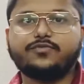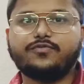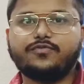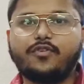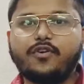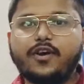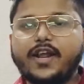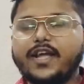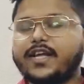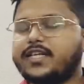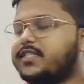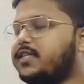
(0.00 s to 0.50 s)

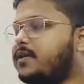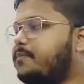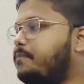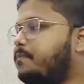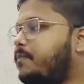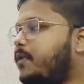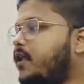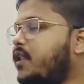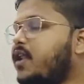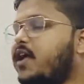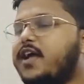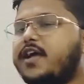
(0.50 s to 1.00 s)
For
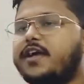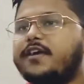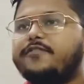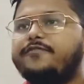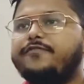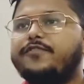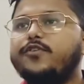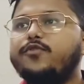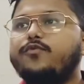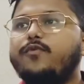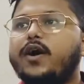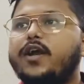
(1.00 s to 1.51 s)
example, if
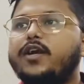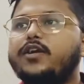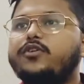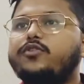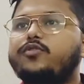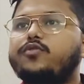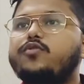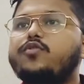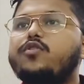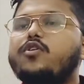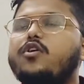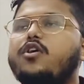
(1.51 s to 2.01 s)
you want
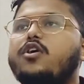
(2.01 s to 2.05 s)
to